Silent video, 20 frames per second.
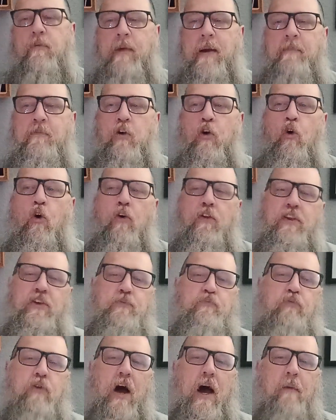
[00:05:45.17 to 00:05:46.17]
remember all those
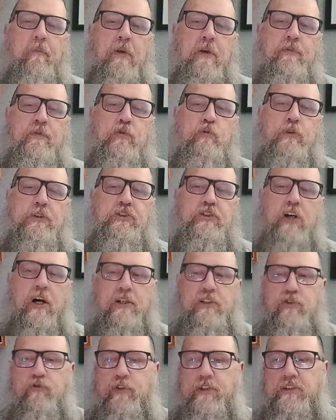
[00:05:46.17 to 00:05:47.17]
problems with
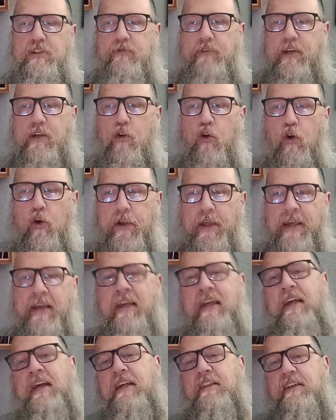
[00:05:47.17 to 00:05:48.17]
John's original
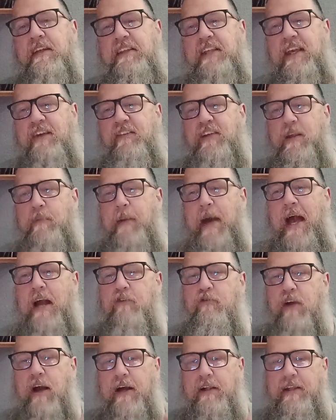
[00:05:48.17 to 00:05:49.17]
recording, the TV in the
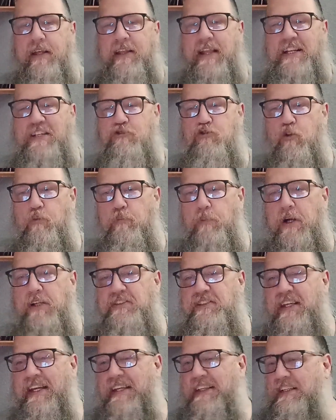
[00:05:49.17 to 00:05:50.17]
background, the electrical
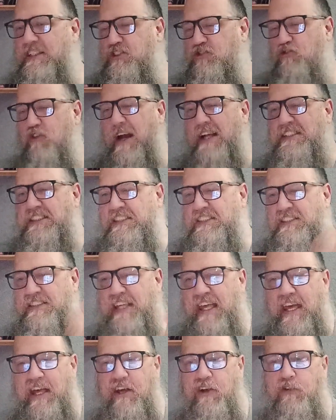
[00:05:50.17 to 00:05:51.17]
buzzing, the scratchy
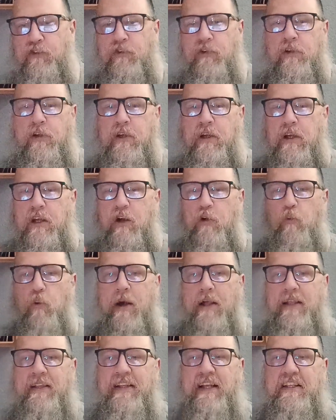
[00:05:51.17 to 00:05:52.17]
sound.
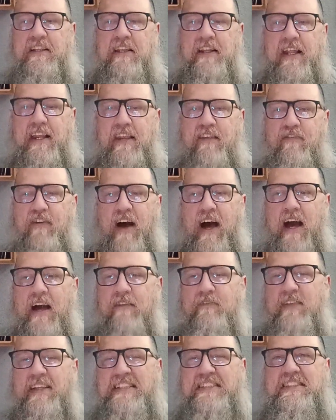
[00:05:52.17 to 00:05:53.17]
Well, in
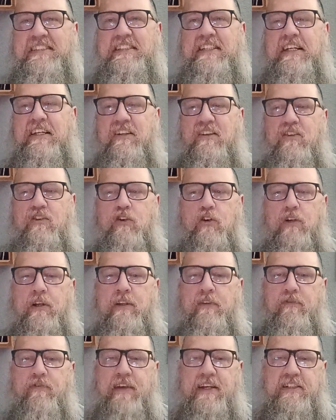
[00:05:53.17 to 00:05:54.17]
1995, they still
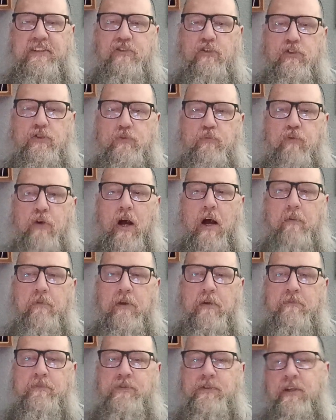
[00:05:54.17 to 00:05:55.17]
couldn't fix those
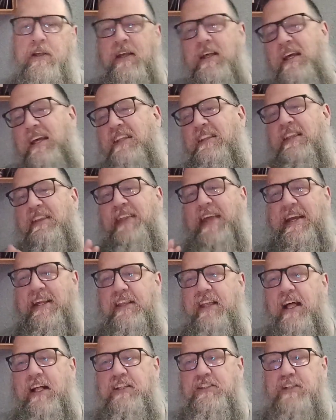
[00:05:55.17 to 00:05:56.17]
problems. The
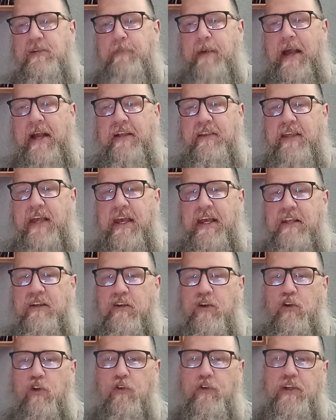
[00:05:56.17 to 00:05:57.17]
technology back then
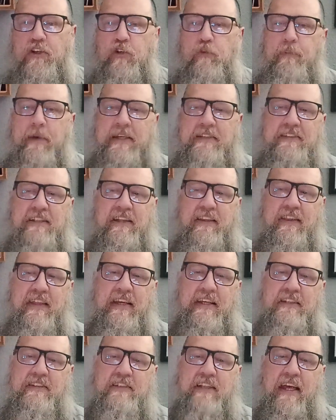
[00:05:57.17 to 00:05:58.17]
could only do basic
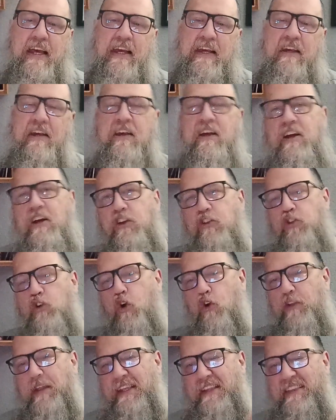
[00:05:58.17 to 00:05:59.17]
things like
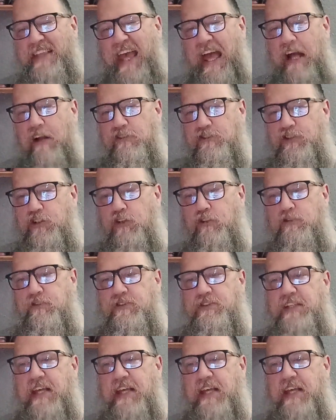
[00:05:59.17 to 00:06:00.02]
turning down certain